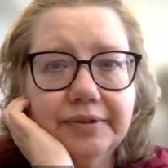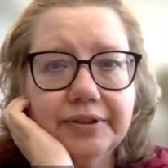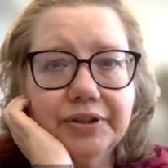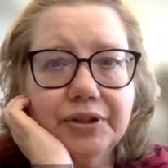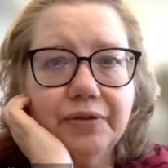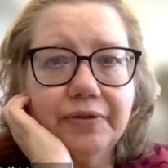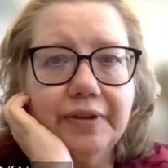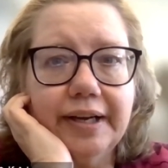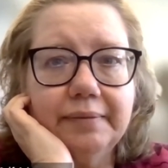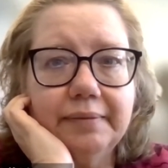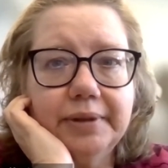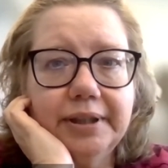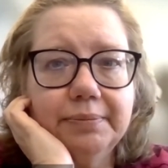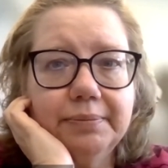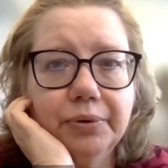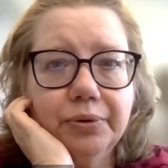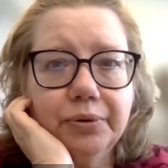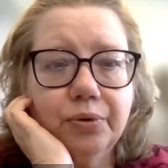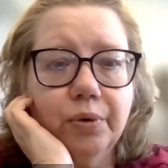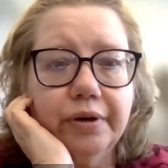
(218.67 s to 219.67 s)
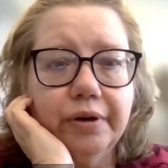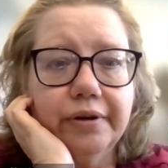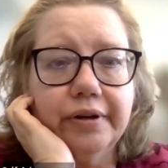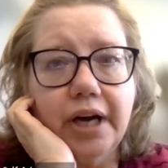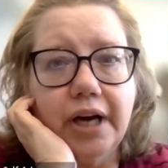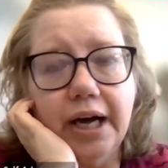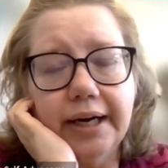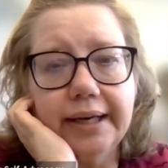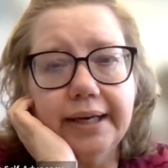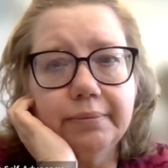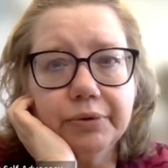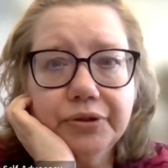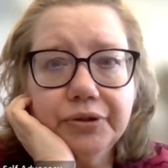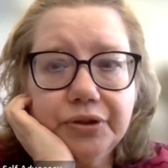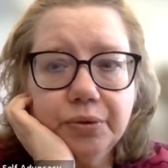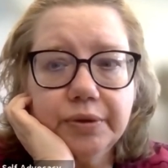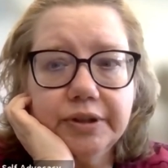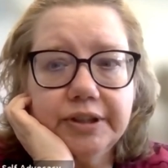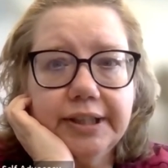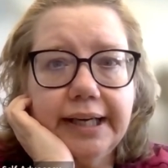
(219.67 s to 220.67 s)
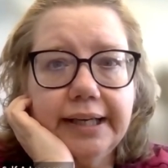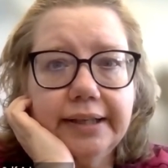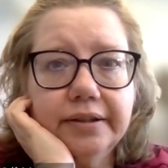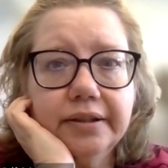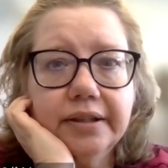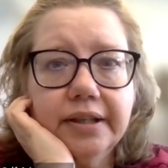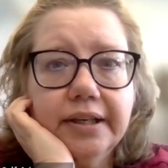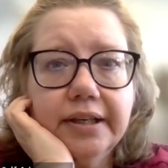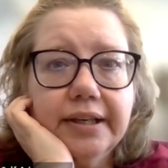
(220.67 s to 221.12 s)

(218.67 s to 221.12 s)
so that people who are not able to attend